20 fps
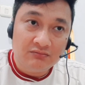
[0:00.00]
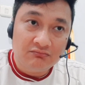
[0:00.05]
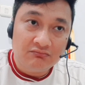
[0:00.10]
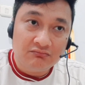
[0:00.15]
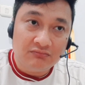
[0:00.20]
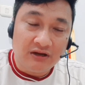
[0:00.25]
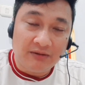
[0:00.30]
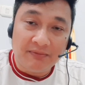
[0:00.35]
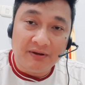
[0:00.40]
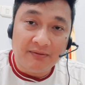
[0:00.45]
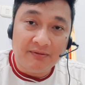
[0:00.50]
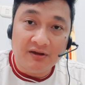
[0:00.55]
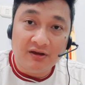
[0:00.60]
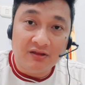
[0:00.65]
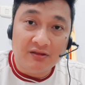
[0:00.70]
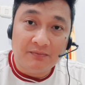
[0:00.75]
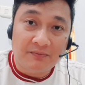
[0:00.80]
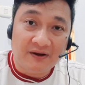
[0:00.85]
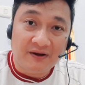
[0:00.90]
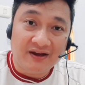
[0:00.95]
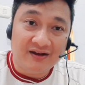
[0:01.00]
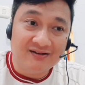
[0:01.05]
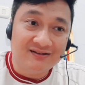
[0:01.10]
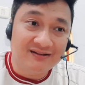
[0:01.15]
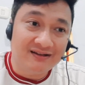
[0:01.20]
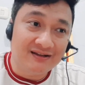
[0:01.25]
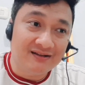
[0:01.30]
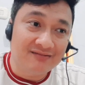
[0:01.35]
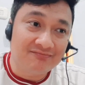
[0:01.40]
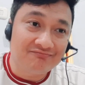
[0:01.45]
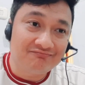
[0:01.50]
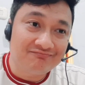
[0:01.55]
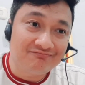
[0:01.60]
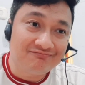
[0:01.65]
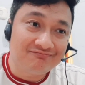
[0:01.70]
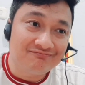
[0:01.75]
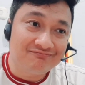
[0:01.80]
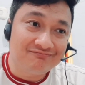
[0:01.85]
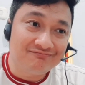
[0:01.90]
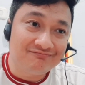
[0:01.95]
and maybe other players that
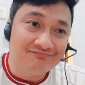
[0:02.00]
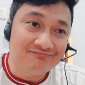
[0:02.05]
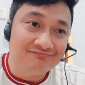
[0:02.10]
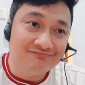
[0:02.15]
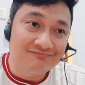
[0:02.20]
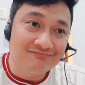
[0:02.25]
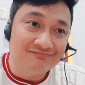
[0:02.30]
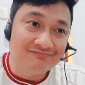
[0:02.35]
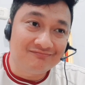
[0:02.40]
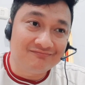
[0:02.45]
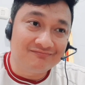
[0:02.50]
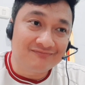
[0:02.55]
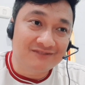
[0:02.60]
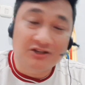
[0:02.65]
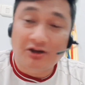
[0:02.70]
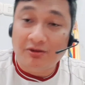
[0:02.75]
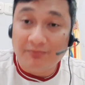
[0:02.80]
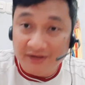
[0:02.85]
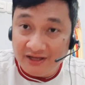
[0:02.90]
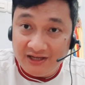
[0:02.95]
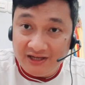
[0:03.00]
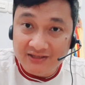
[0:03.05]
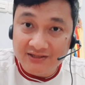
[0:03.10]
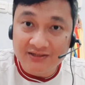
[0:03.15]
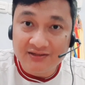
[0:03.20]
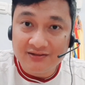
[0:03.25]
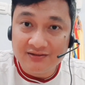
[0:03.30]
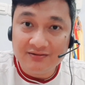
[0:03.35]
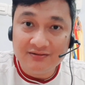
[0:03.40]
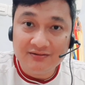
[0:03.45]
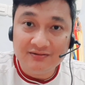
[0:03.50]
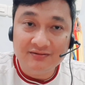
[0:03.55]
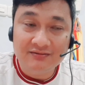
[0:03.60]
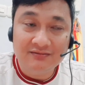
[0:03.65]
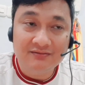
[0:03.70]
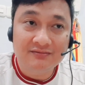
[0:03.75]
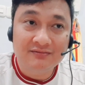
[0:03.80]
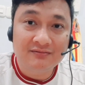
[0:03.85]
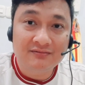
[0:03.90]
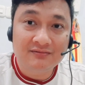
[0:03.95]
Tom Heaton,
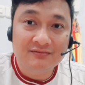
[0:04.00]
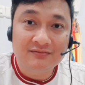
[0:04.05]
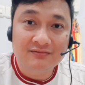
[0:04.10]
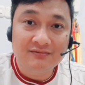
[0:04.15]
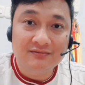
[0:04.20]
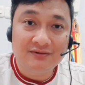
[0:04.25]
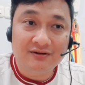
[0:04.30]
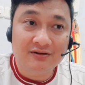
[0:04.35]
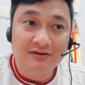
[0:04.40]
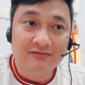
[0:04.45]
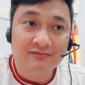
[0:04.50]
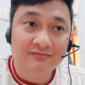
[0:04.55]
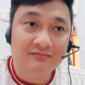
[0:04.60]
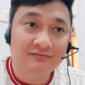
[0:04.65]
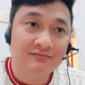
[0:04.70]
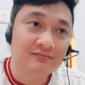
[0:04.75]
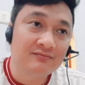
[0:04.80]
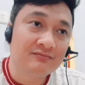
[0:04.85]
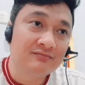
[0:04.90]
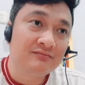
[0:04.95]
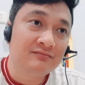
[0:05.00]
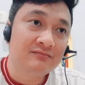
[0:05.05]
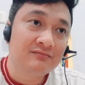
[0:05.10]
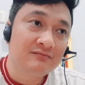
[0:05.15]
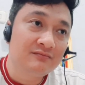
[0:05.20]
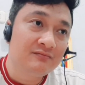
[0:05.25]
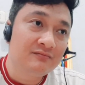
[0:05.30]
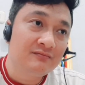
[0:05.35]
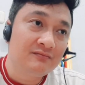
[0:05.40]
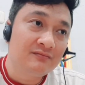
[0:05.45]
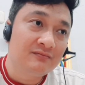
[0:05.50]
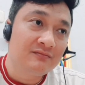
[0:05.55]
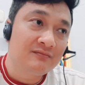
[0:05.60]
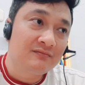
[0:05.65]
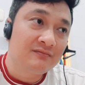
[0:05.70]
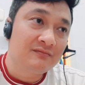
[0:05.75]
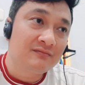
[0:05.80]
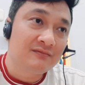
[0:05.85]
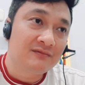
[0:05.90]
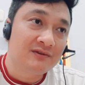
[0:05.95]
you know.
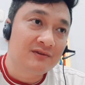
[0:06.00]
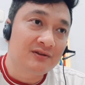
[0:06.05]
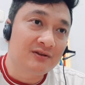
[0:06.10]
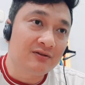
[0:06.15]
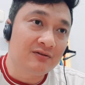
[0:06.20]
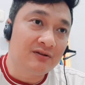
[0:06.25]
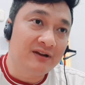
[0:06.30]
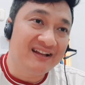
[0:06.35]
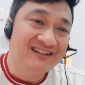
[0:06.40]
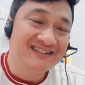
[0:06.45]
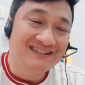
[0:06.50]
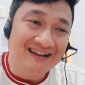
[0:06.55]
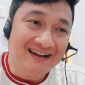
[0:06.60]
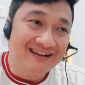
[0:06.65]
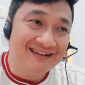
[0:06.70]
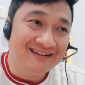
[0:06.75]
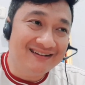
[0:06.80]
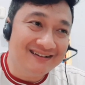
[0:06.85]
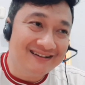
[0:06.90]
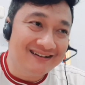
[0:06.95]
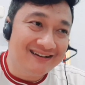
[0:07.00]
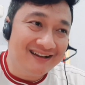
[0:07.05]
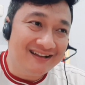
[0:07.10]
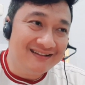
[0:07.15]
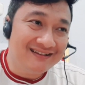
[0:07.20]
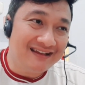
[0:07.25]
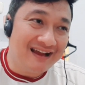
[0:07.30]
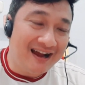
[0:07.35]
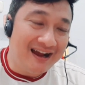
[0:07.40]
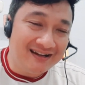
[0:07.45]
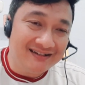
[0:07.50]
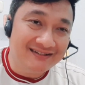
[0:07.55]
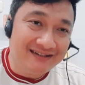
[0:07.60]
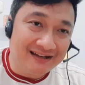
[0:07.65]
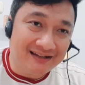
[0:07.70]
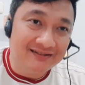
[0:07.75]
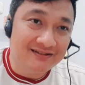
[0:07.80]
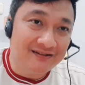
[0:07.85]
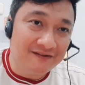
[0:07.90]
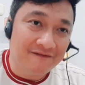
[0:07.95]
So let's
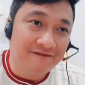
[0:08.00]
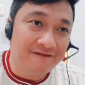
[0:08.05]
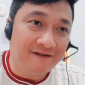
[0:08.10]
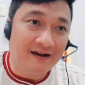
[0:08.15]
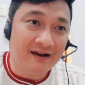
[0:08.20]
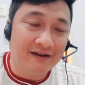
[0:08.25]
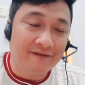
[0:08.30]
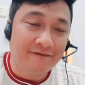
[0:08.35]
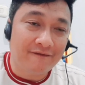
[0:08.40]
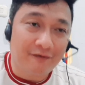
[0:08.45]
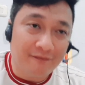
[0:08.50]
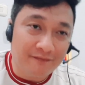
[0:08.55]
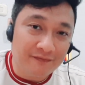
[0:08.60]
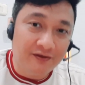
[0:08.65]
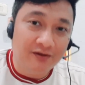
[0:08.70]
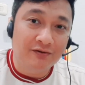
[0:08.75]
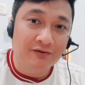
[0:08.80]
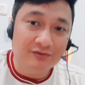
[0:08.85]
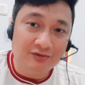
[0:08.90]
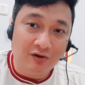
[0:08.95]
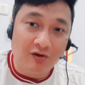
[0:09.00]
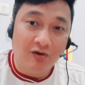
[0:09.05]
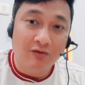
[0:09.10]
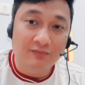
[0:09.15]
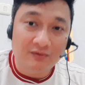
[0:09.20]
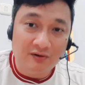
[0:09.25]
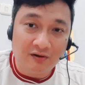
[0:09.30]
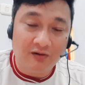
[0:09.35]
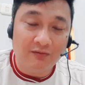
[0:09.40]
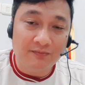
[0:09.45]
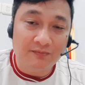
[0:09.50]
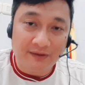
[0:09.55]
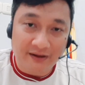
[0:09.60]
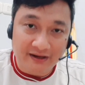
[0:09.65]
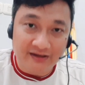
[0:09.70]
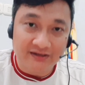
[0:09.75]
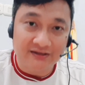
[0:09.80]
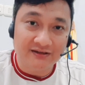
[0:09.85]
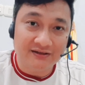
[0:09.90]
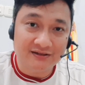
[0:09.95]
identify from those homegrown
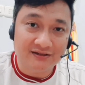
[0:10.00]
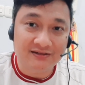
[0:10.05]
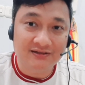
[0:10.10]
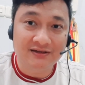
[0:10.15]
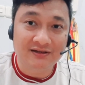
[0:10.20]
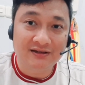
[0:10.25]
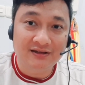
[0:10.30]
players